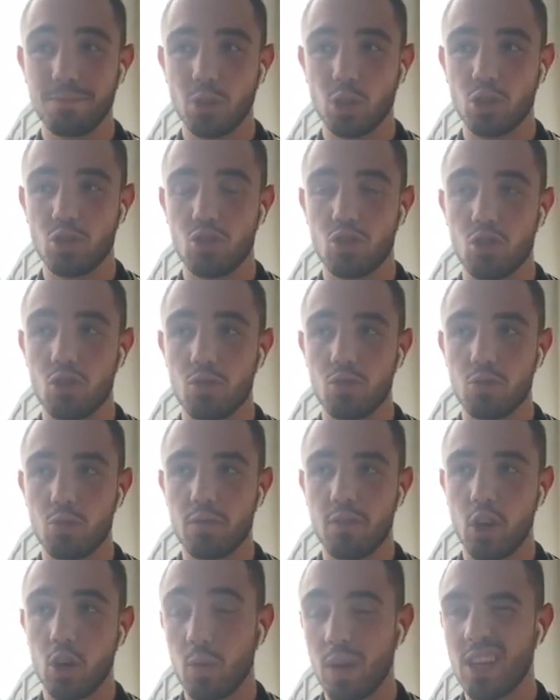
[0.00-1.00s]
which is good. So
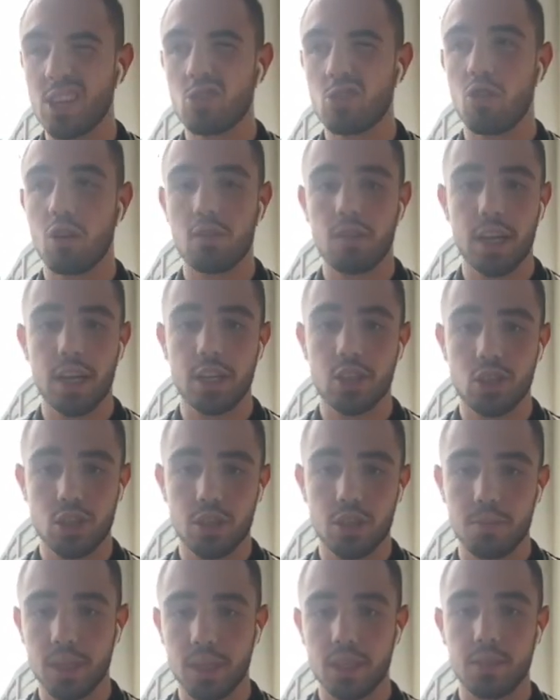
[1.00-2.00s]
we've got quite a strong
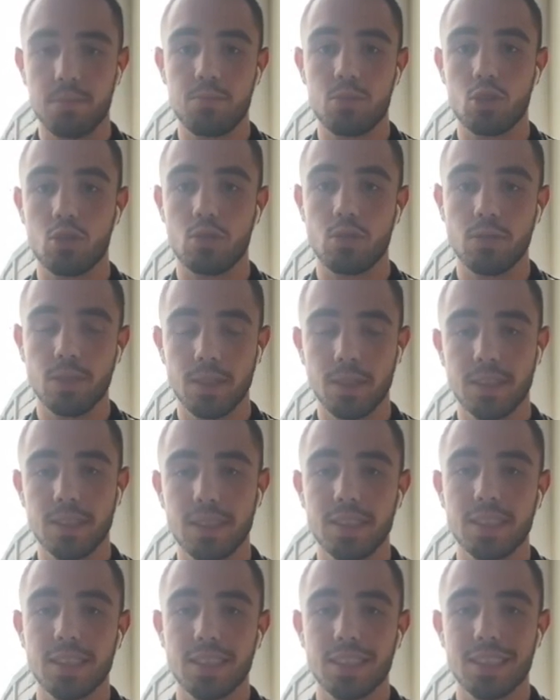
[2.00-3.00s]
relationship, me and him, so
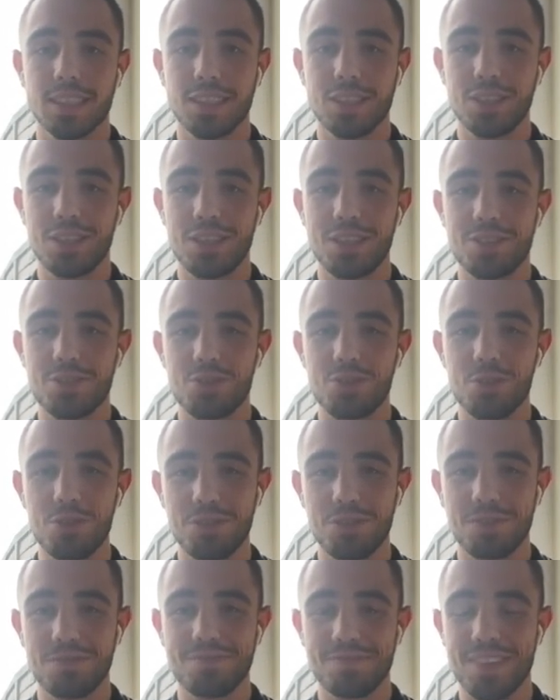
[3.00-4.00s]
it's good.
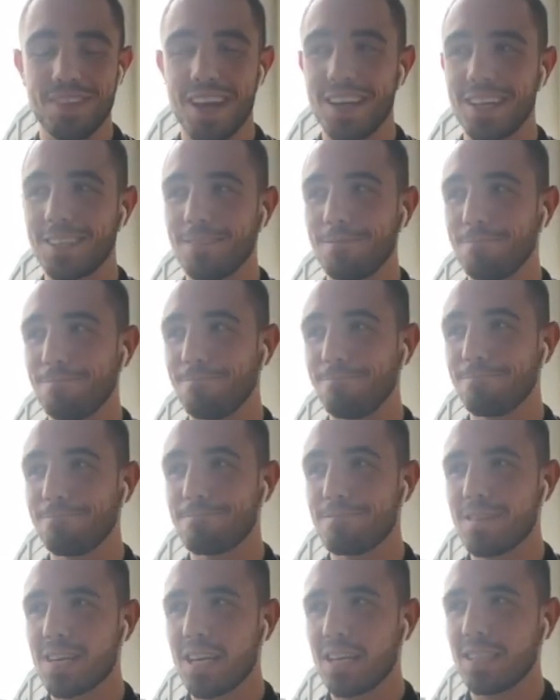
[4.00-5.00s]
Um,
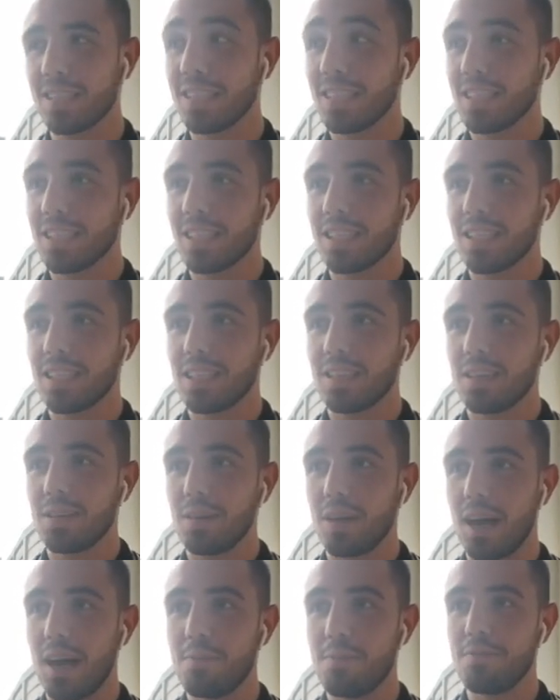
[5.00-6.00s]

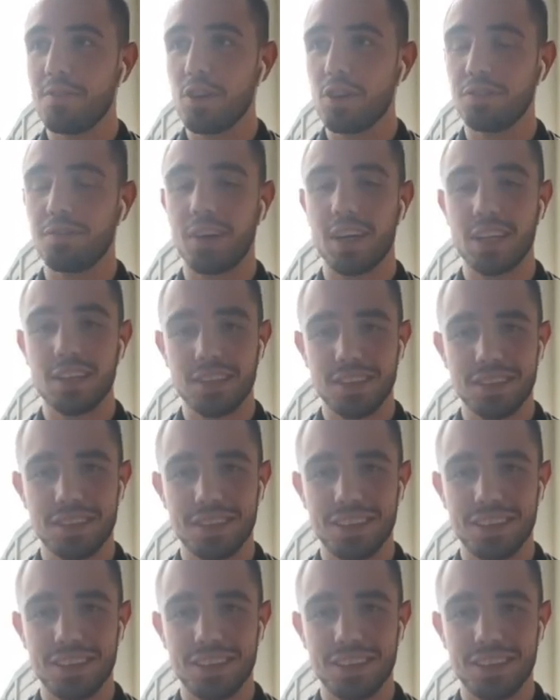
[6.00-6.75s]
and first fight